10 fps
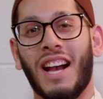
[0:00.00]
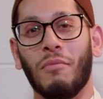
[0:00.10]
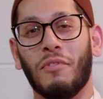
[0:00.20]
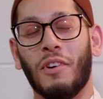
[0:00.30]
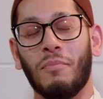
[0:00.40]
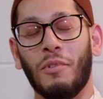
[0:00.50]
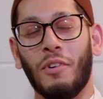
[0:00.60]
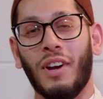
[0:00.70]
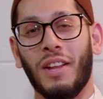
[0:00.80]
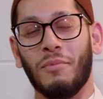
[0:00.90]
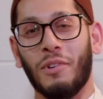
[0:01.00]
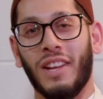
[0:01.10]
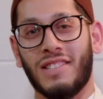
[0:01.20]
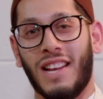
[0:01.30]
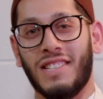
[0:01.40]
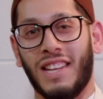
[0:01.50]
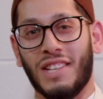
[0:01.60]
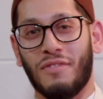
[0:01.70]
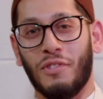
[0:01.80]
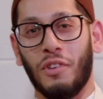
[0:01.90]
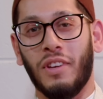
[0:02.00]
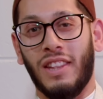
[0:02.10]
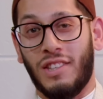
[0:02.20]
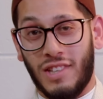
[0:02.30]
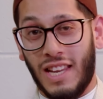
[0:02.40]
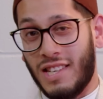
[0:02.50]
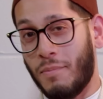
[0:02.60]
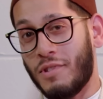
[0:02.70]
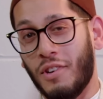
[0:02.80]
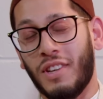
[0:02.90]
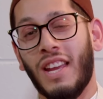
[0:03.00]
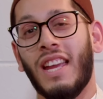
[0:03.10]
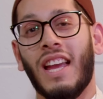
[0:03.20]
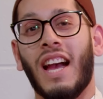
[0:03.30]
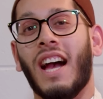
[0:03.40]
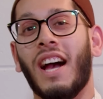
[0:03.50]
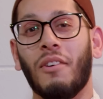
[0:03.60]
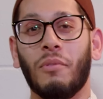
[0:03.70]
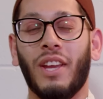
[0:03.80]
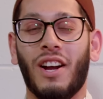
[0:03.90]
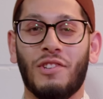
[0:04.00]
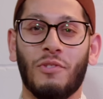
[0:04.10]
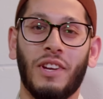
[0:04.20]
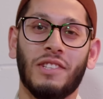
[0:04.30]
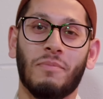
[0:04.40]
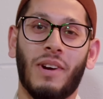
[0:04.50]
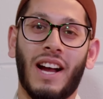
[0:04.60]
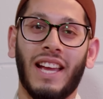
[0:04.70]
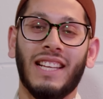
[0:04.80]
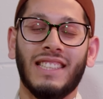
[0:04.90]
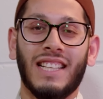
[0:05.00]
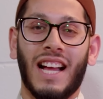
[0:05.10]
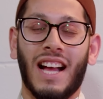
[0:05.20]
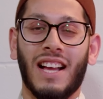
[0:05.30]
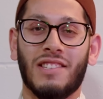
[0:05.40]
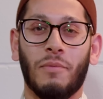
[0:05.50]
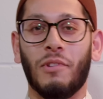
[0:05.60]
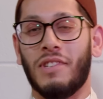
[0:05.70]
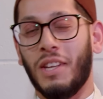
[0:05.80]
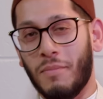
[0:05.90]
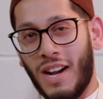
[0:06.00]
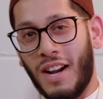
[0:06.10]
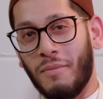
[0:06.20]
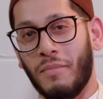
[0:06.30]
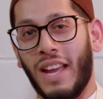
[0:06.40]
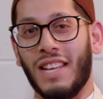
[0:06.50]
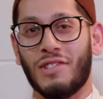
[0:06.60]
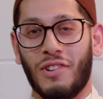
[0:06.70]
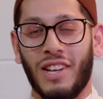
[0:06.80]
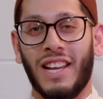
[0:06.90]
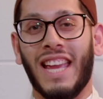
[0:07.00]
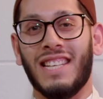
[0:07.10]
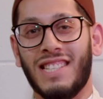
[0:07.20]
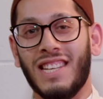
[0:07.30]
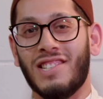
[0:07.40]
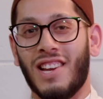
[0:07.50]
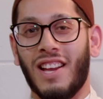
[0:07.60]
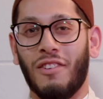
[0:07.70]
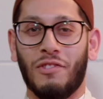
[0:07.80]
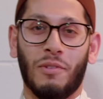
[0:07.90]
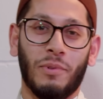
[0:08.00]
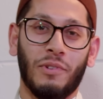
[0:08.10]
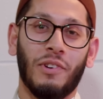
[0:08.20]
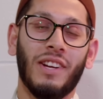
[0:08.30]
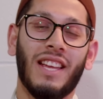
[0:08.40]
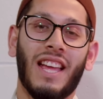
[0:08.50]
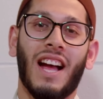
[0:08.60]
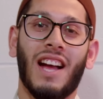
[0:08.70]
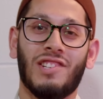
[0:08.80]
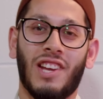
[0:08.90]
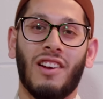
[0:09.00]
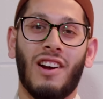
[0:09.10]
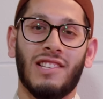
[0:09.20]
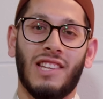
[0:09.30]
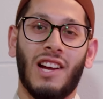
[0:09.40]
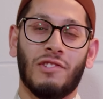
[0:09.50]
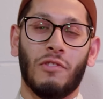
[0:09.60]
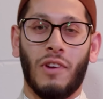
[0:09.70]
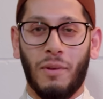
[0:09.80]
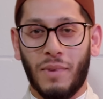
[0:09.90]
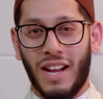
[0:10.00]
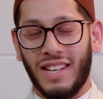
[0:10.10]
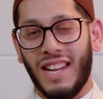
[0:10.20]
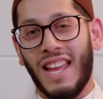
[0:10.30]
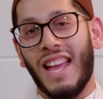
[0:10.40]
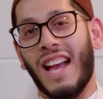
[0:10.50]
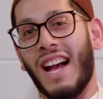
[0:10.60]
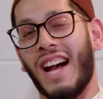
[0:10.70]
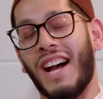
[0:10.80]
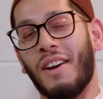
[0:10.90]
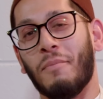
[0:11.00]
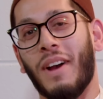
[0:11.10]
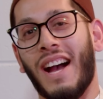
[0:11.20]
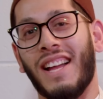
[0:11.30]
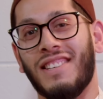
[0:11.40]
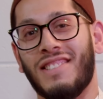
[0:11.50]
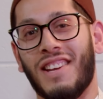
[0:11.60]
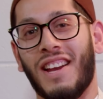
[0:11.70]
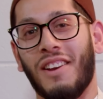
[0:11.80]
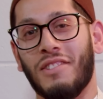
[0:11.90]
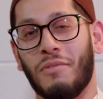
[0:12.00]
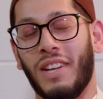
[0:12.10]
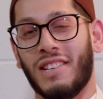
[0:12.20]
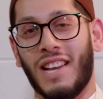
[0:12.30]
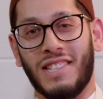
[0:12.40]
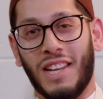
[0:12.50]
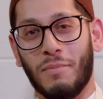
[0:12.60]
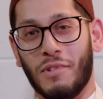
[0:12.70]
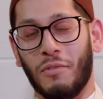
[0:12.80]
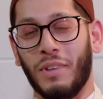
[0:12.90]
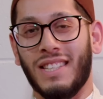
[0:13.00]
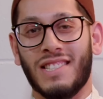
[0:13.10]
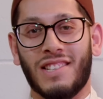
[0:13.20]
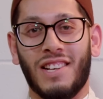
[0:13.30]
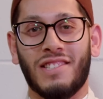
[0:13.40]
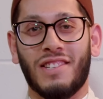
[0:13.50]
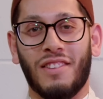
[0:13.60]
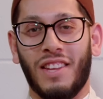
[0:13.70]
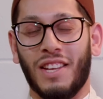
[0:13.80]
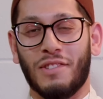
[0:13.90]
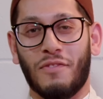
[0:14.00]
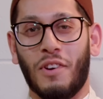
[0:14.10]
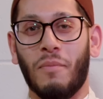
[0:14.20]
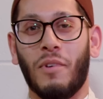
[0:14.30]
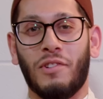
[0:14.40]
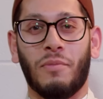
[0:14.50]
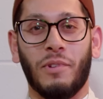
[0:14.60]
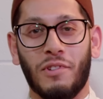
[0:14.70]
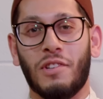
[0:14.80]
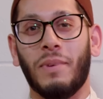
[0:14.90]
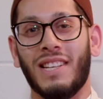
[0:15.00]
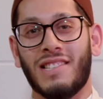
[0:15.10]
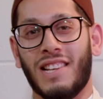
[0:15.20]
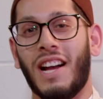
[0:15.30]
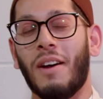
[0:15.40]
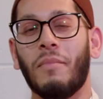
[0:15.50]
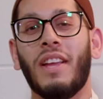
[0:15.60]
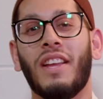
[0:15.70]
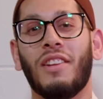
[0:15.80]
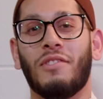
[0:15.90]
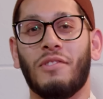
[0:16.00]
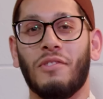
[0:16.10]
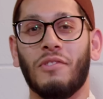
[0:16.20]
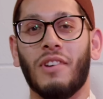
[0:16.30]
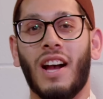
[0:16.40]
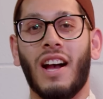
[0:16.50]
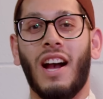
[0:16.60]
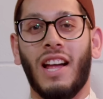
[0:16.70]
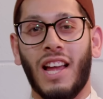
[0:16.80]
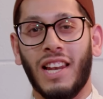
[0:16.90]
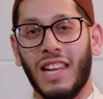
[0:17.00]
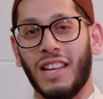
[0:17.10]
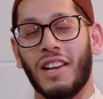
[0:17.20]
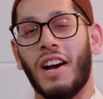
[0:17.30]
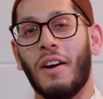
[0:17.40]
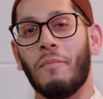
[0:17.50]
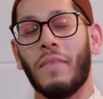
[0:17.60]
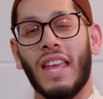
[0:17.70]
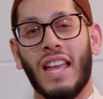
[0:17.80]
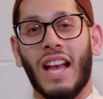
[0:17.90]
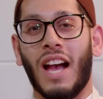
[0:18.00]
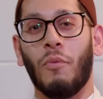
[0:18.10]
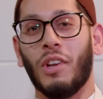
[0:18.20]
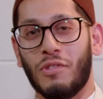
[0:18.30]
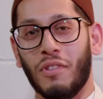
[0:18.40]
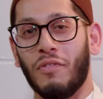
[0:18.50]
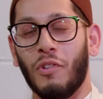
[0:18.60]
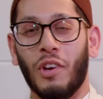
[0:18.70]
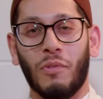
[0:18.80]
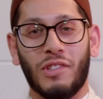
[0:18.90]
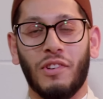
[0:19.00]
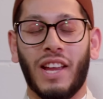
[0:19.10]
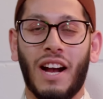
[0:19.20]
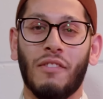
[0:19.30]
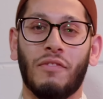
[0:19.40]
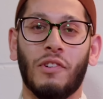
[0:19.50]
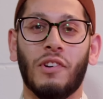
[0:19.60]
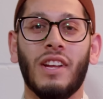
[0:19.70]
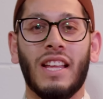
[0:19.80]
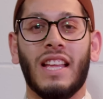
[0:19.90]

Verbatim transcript: we've got more and more exciting guests for you. In today's episode, we are joined by someone who's an imam, a scholar, a teacher, an entrepreneur, Shaykh Qazi Ashiqur Rahman. It was a really exciting episode. We discussed things from entrepreneurship in Islam to halal income, what to avoid, what to look out for,